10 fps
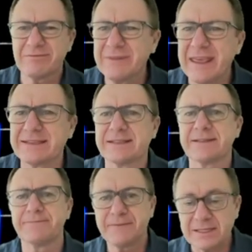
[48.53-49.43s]
Yes,
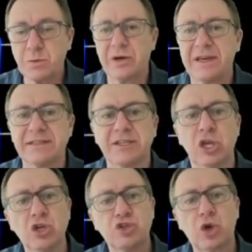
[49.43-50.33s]
that's what it is.
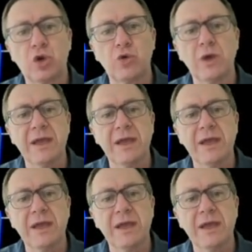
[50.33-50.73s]
So